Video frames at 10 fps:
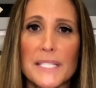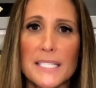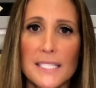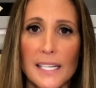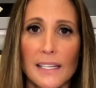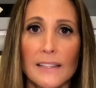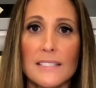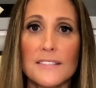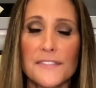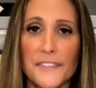her own
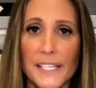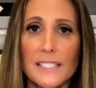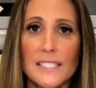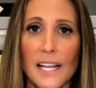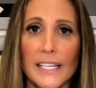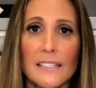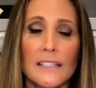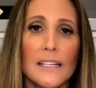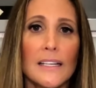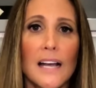perspectives on these
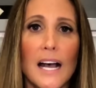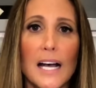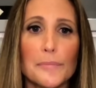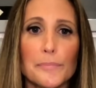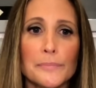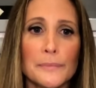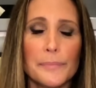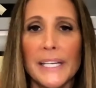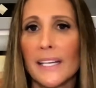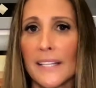questions.
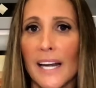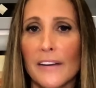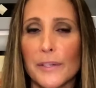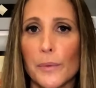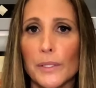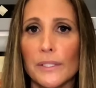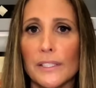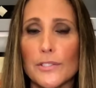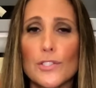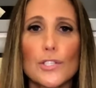She suggested that
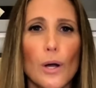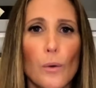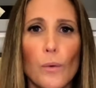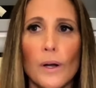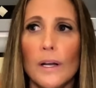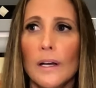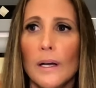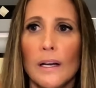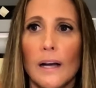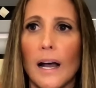Melania was unlikely
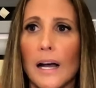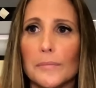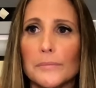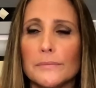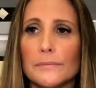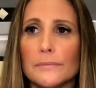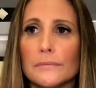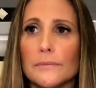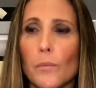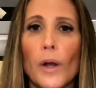to seek a return to
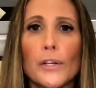public